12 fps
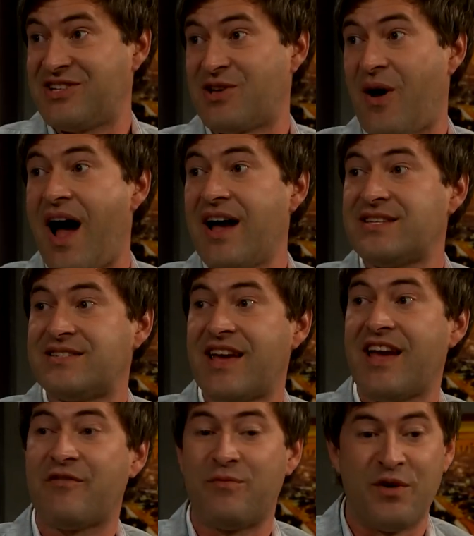So yeah. I
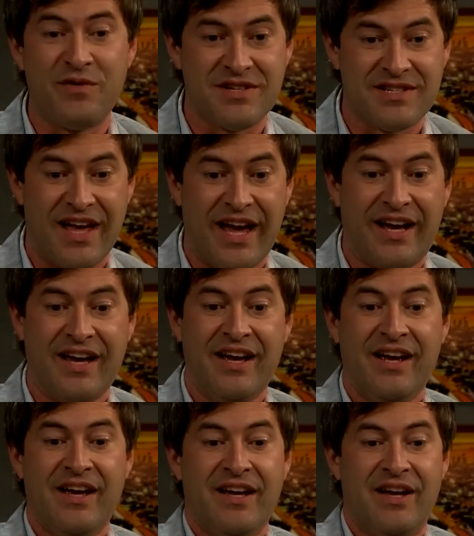save movies like
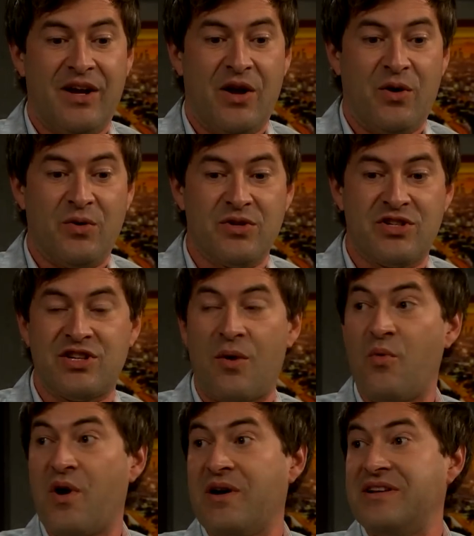you know,
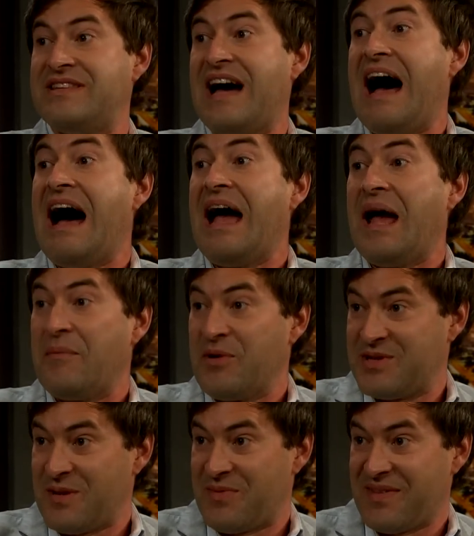somewhere in time or
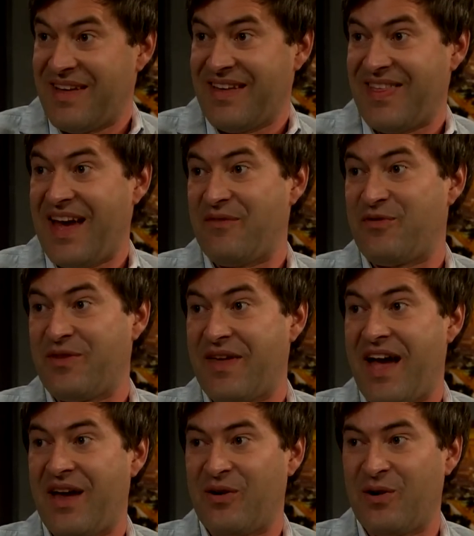something like that for
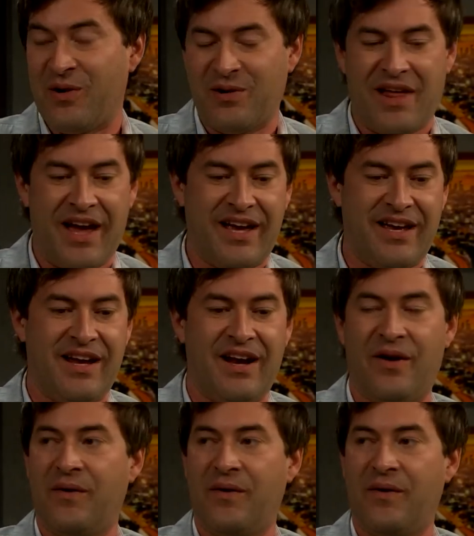that, or, or like. What if I'm know.